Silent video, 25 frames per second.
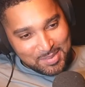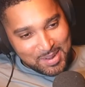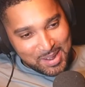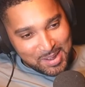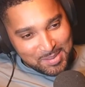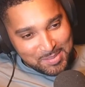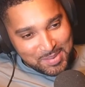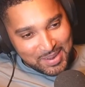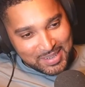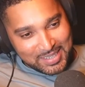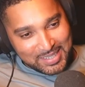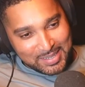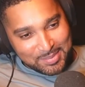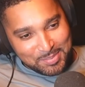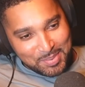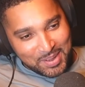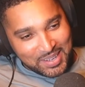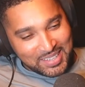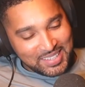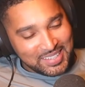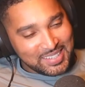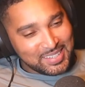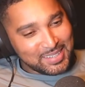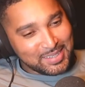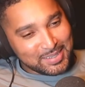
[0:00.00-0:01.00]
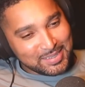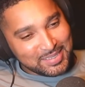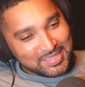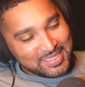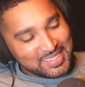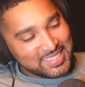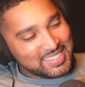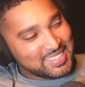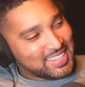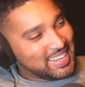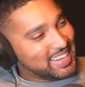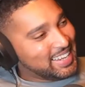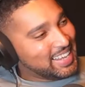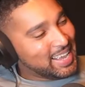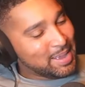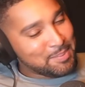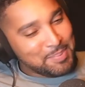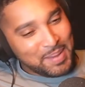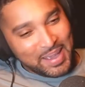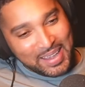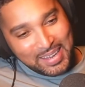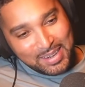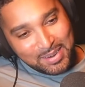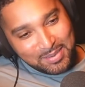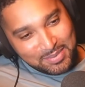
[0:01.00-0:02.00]
of money, but, it's going to get
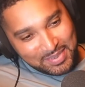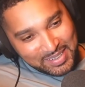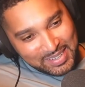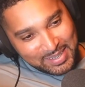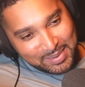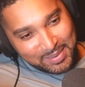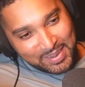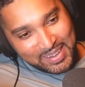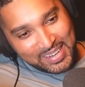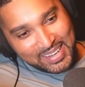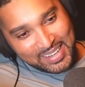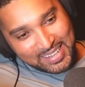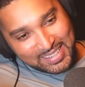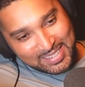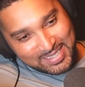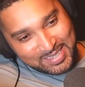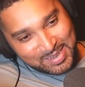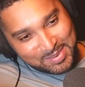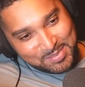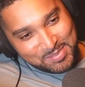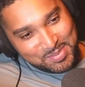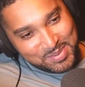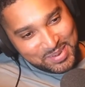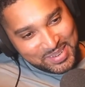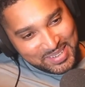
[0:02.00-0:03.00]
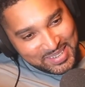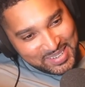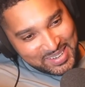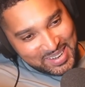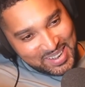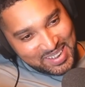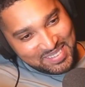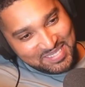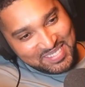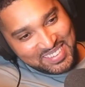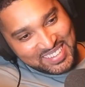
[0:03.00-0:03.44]
paid off anyway, innit, at some point. You know what I mean?